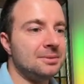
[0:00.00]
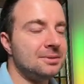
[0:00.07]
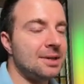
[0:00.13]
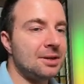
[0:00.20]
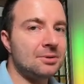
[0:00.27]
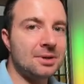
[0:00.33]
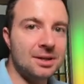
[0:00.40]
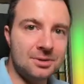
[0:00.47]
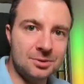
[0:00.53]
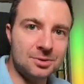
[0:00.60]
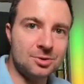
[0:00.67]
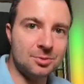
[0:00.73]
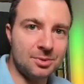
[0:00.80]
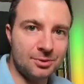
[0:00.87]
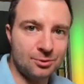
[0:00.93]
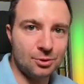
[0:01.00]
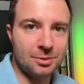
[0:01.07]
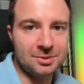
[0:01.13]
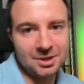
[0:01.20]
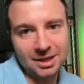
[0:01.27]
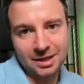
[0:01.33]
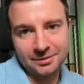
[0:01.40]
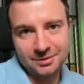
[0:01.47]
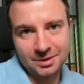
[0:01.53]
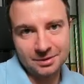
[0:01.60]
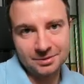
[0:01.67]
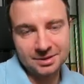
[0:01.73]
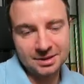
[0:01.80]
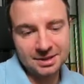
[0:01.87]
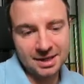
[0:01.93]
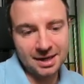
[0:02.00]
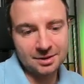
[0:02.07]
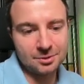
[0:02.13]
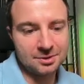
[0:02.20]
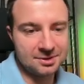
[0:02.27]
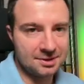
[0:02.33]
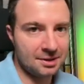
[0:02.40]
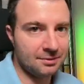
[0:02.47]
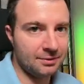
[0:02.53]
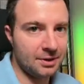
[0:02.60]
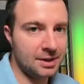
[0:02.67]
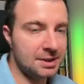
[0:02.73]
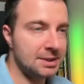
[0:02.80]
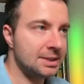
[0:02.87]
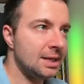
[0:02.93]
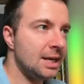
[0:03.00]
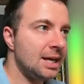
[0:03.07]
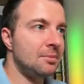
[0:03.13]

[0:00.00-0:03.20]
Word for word: that you can use to perform denial of service attack or SYN floods.